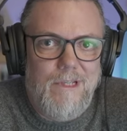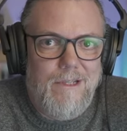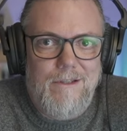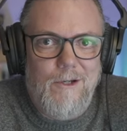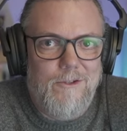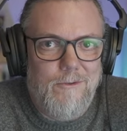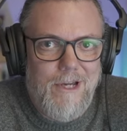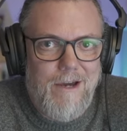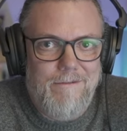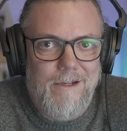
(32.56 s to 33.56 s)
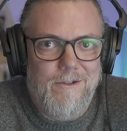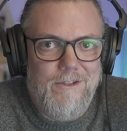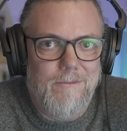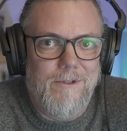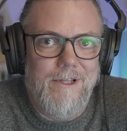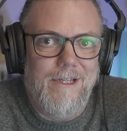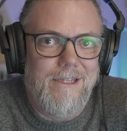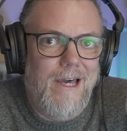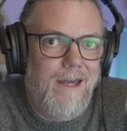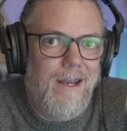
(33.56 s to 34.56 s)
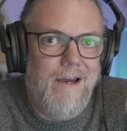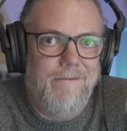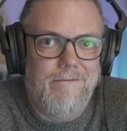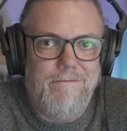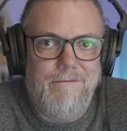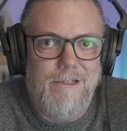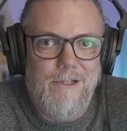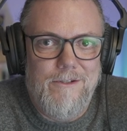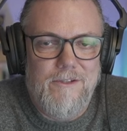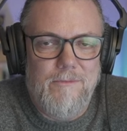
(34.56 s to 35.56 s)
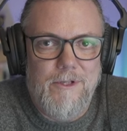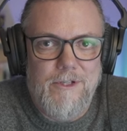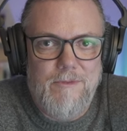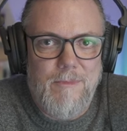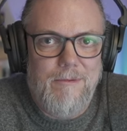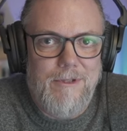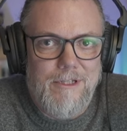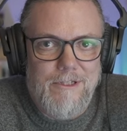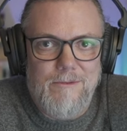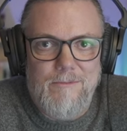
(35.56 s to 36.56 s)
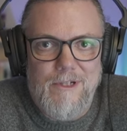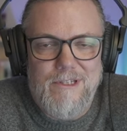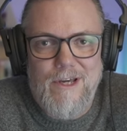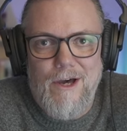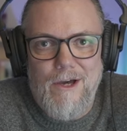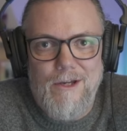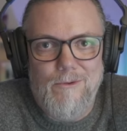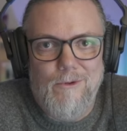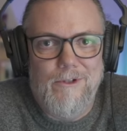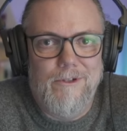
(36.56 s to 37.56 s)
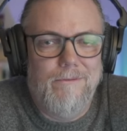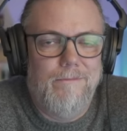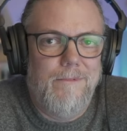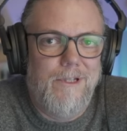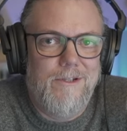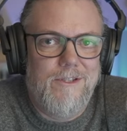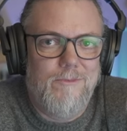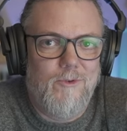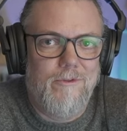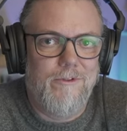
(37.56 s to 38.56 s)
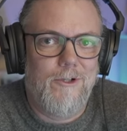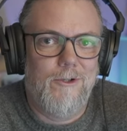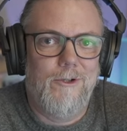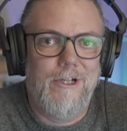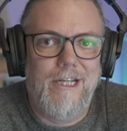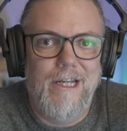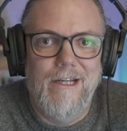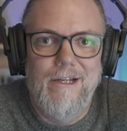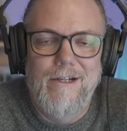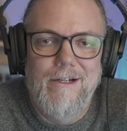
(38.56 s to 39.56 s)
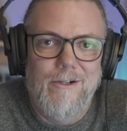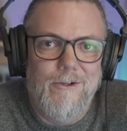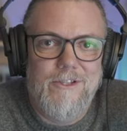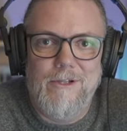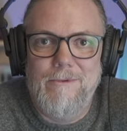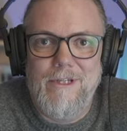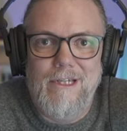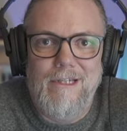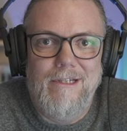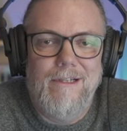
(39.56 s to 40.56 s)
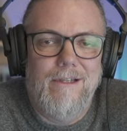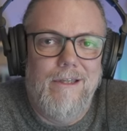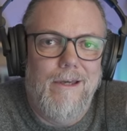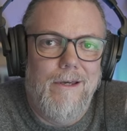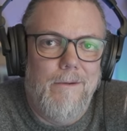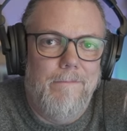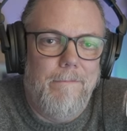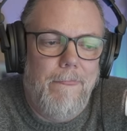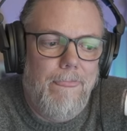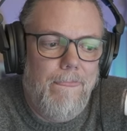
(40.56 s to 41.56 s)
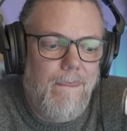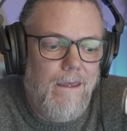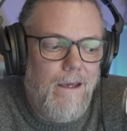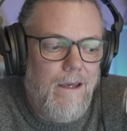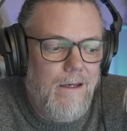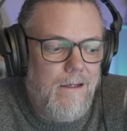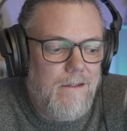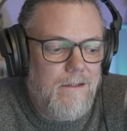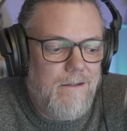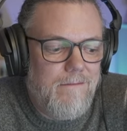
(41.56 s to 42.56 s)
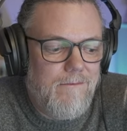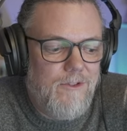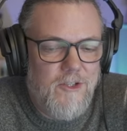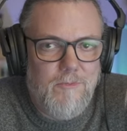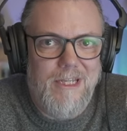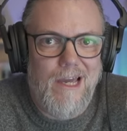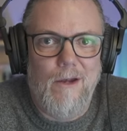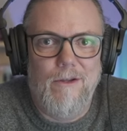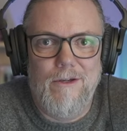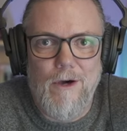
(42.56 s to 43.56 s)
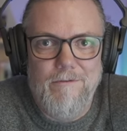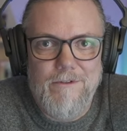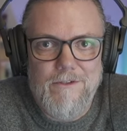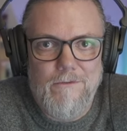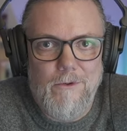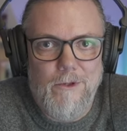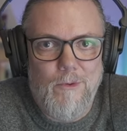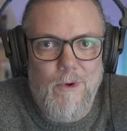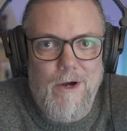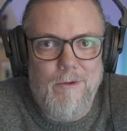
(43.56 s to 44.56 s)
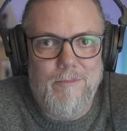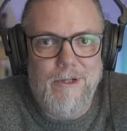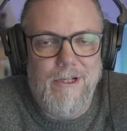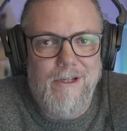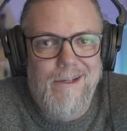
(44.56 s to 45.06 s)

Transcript: go to a cafe or something like that, have, you know, some lunch, maybe a, a Thai or a, you know, some sort of a curry or something, um, and just be out of the office for a little while. But